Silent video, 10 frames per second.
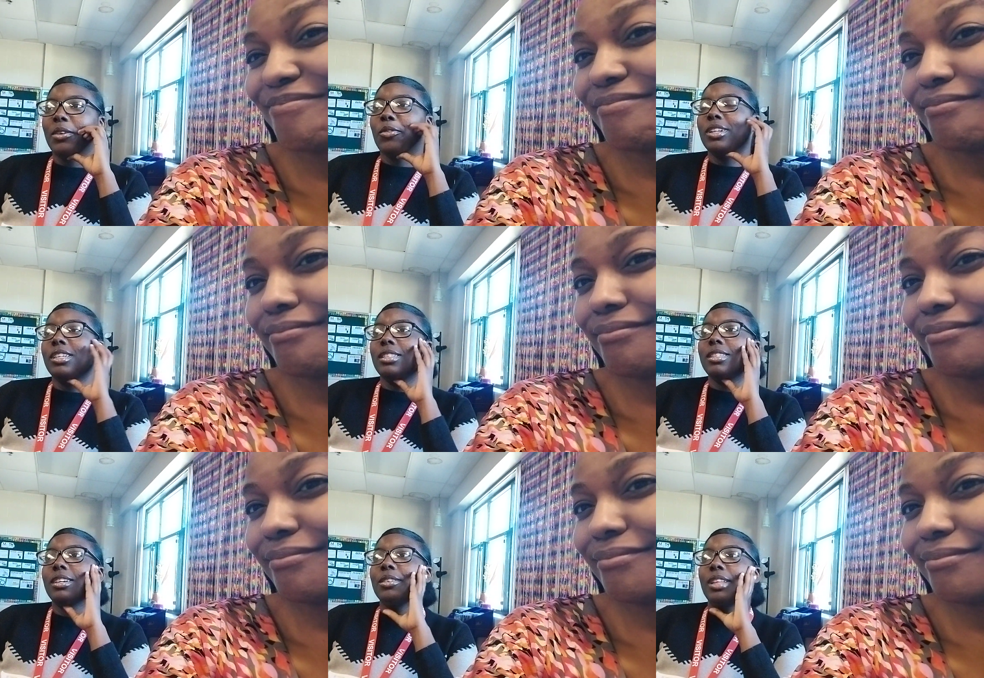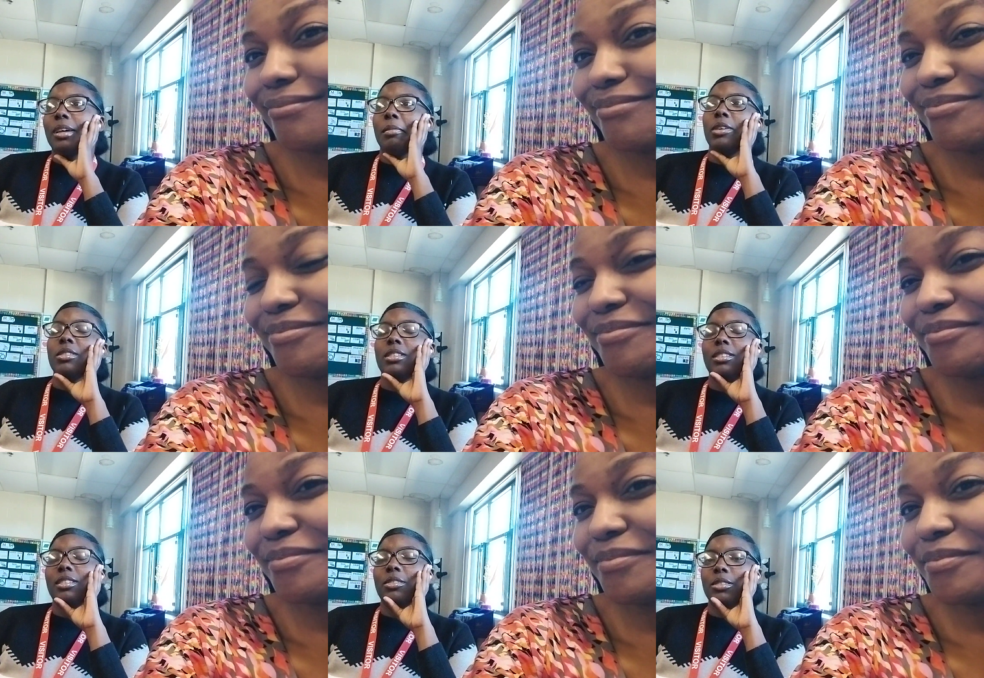Speaker 1: can really tell that
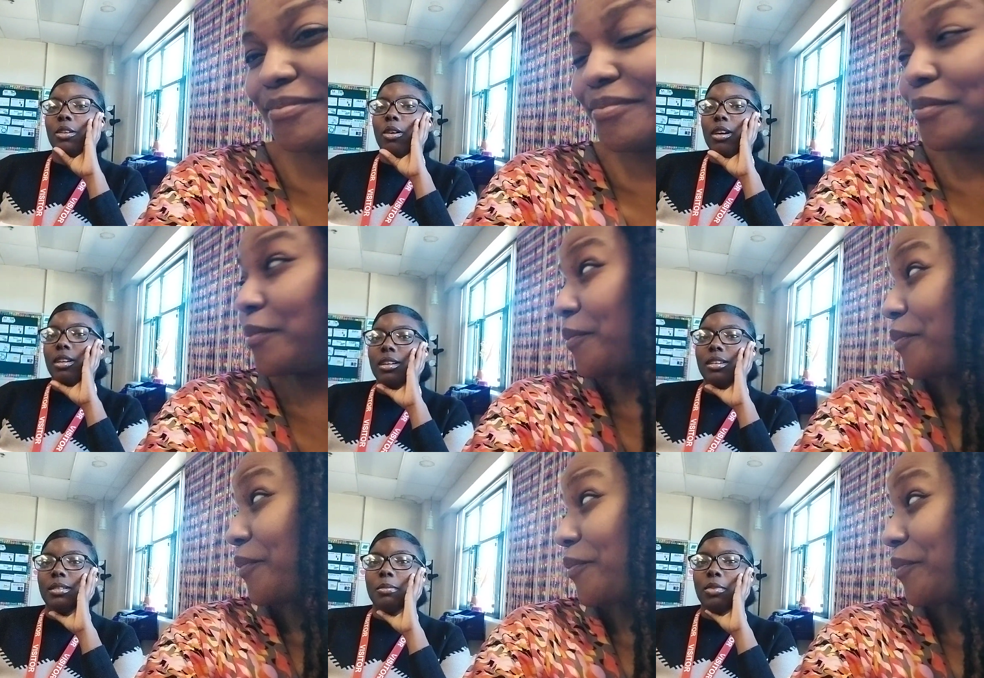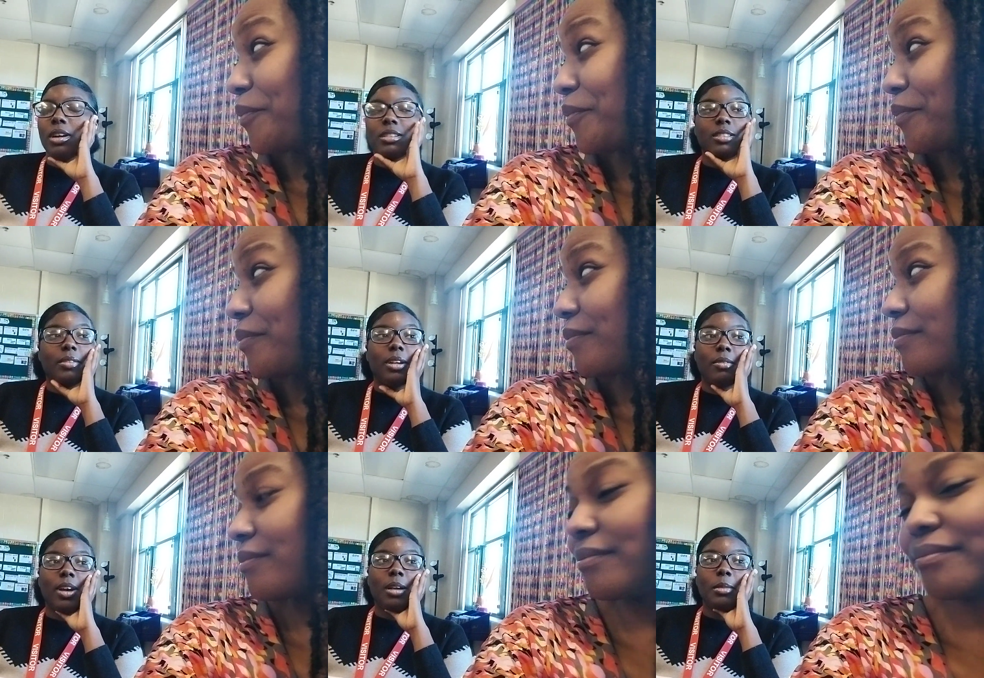most of the children are um, products of
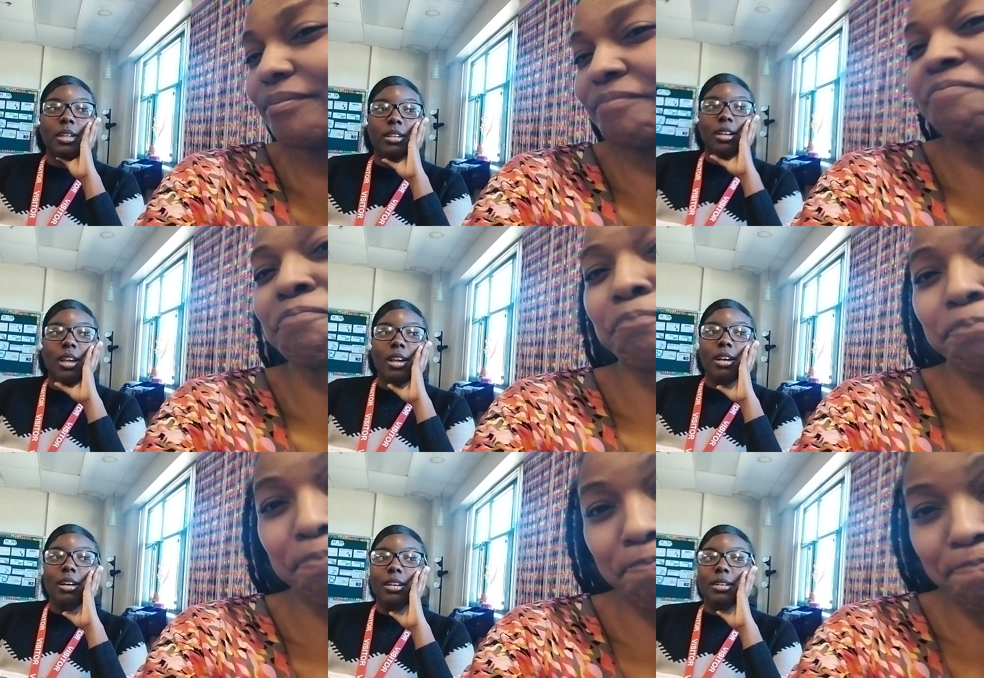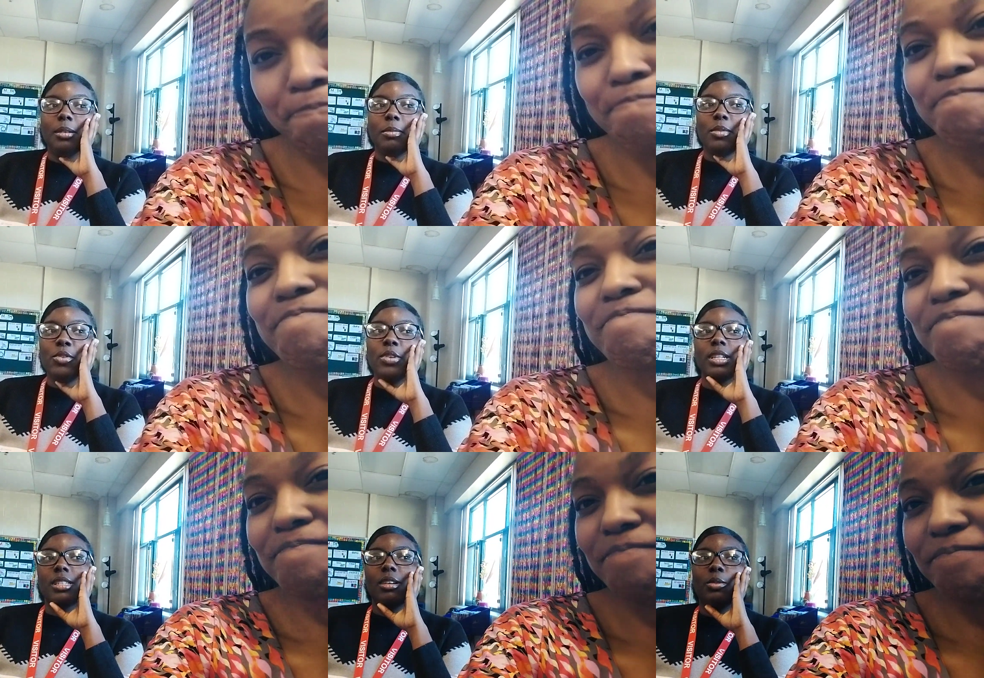their environment. Mm-hmm. Um,
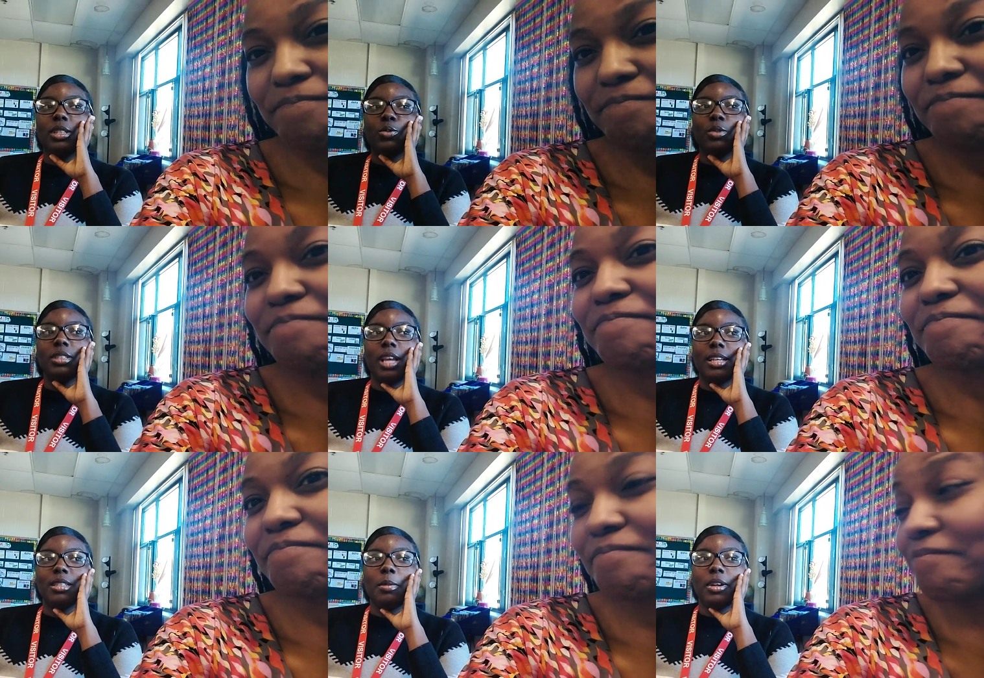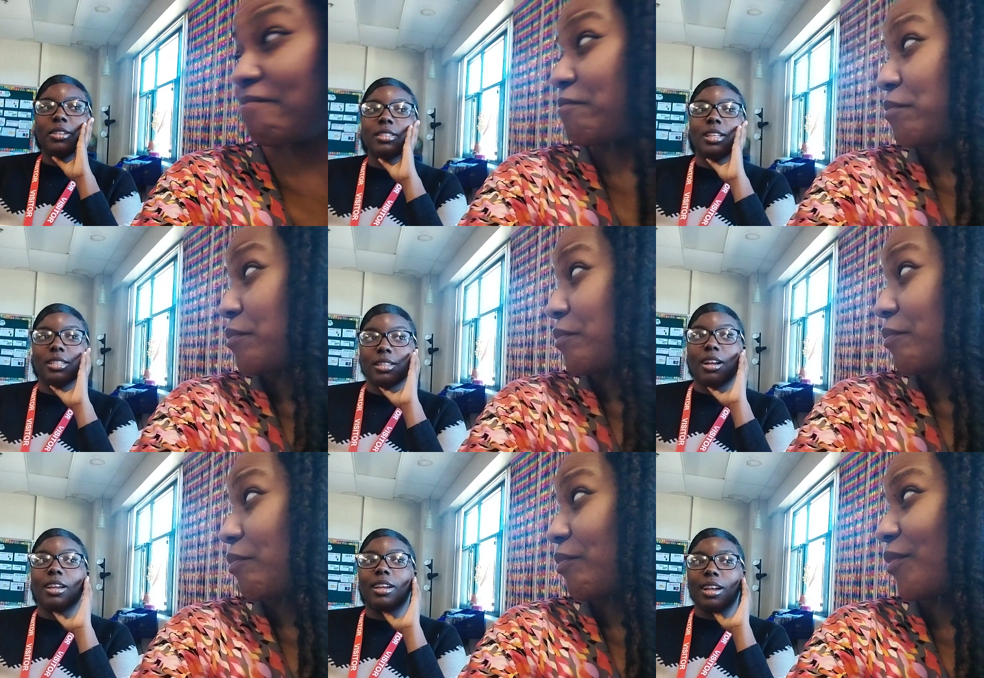you can tell which ones has the parents
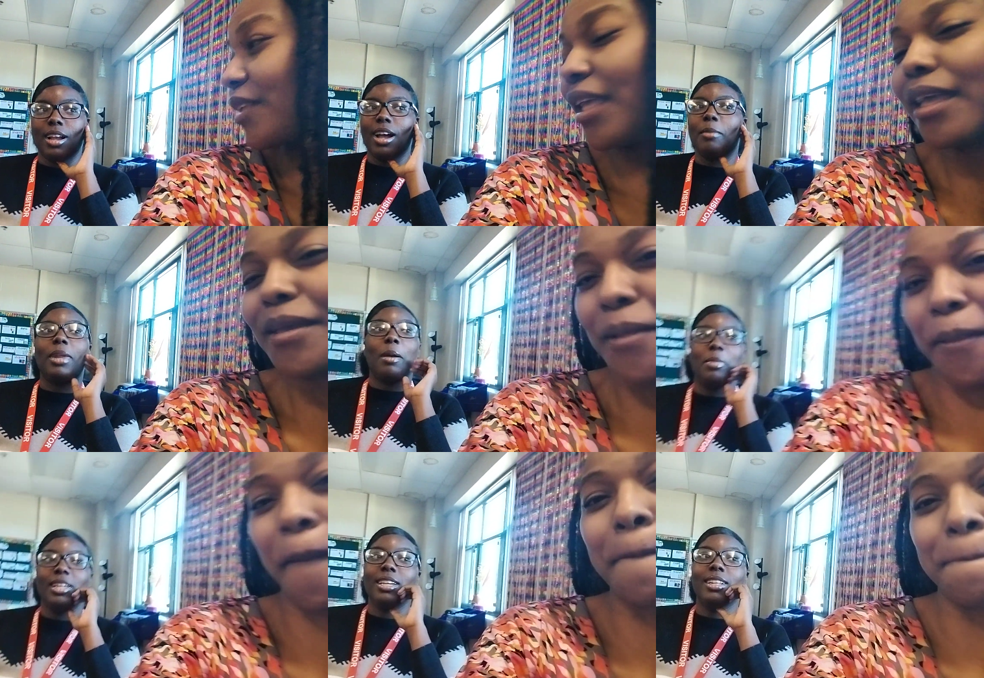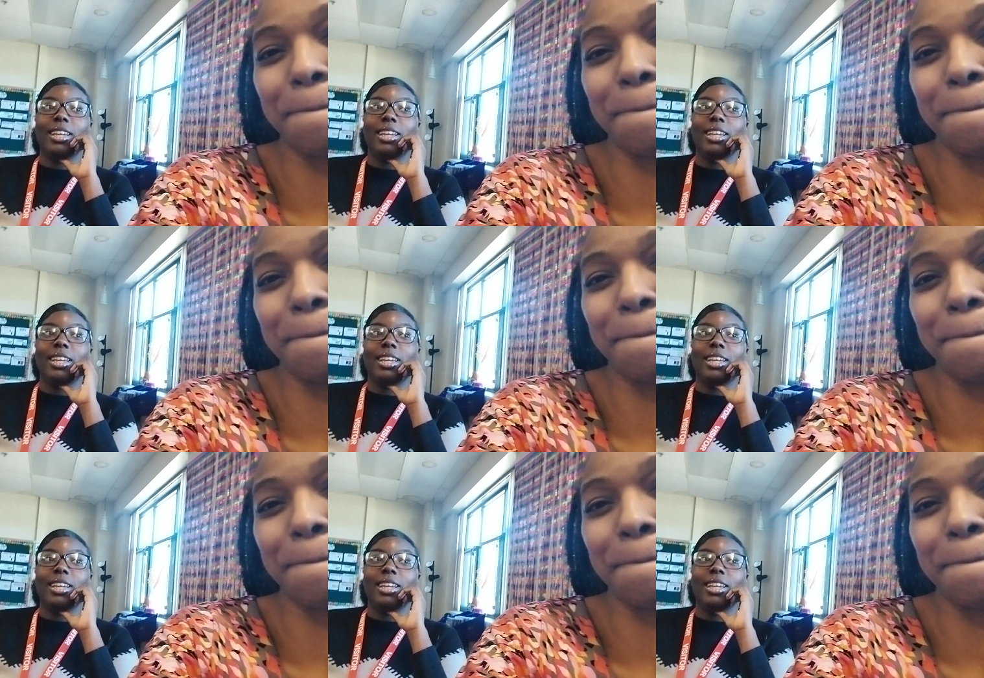that's like, I'm not playing